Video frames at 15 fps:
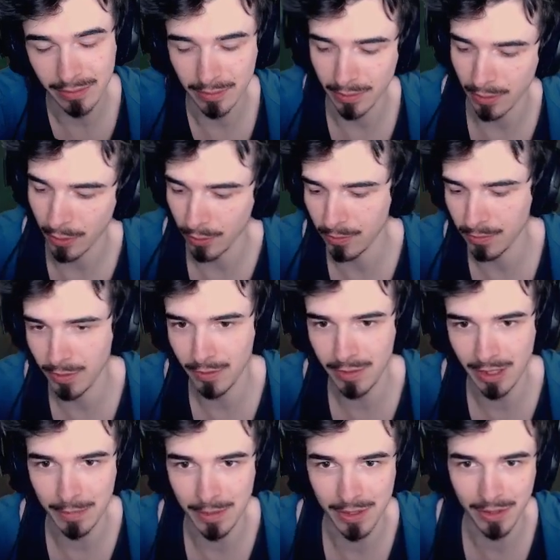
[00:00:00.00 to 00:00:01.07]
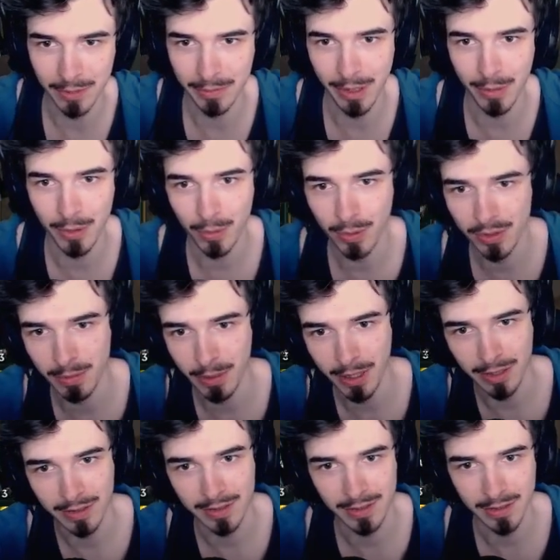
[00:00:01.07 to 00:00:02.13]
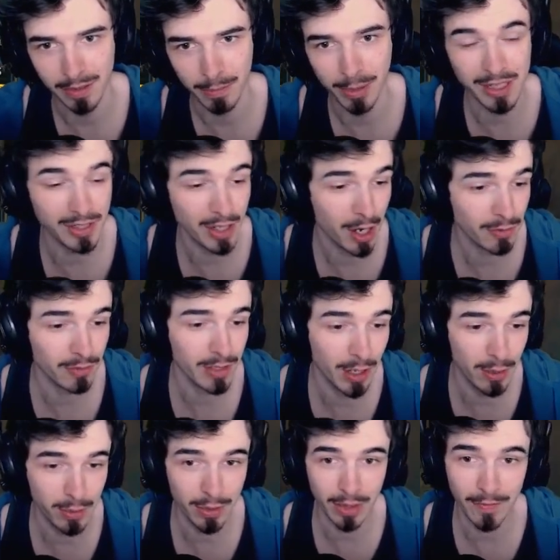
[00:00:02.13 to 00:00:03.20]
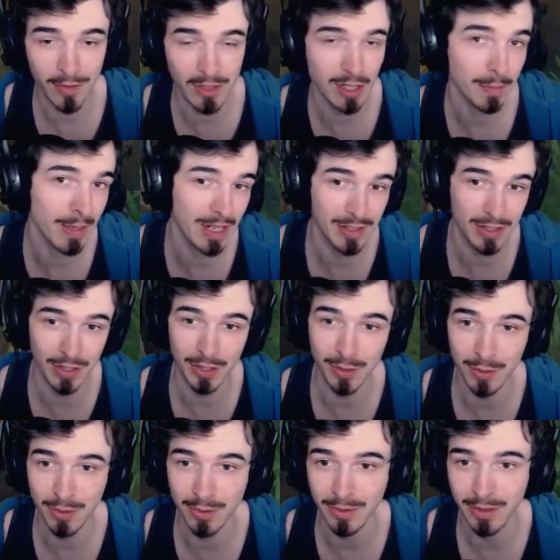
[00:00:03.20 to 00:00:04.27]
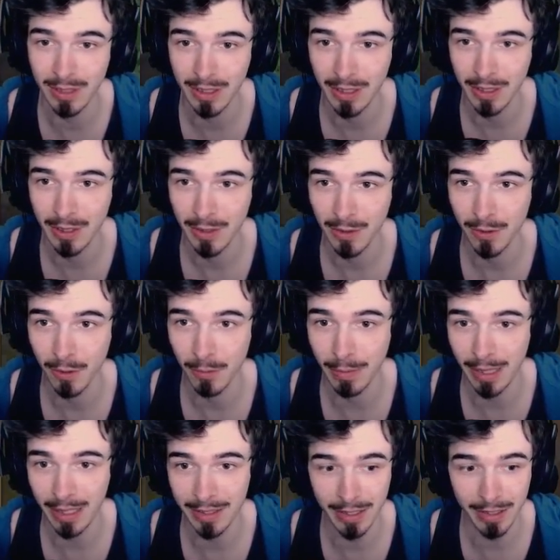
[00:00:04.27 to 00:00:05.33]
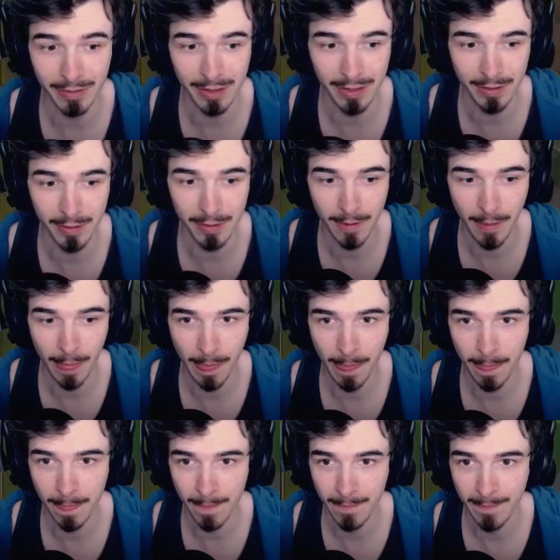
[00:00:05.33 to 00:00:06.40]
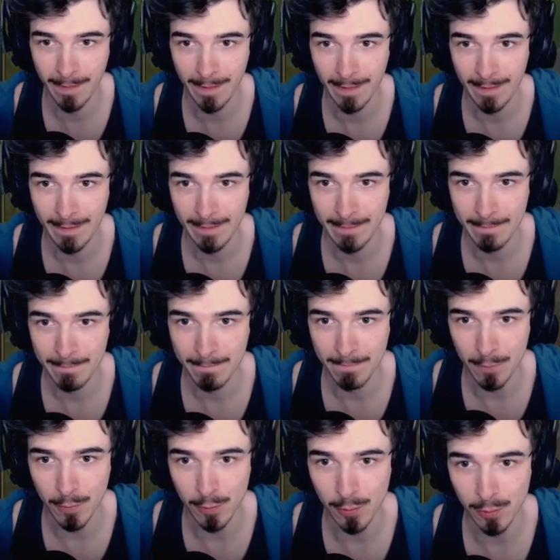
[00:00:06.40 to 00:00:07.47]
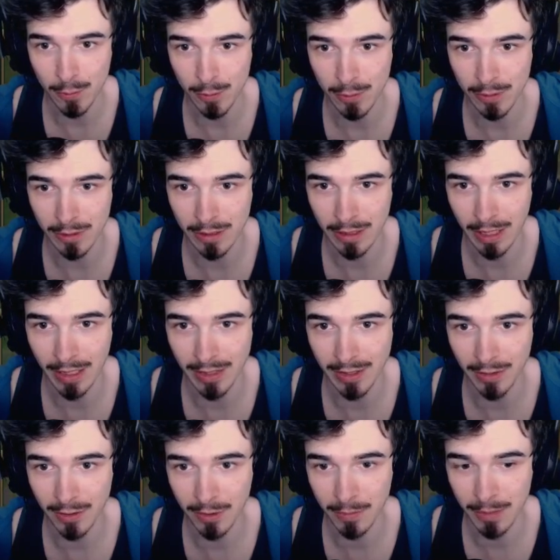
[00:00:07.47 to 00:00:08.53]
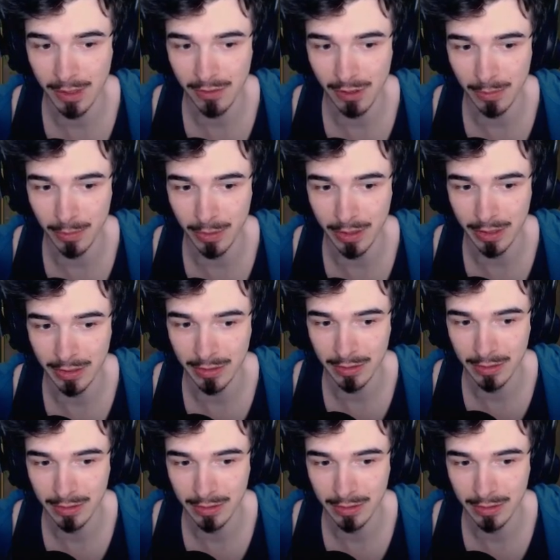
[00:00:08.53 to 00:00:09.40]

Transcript: Nope, don't take me top. I want to watch PerkZ. Plus 100 health every time he hits a Q. Not bad there either. Oh, Exile could be in trouble here.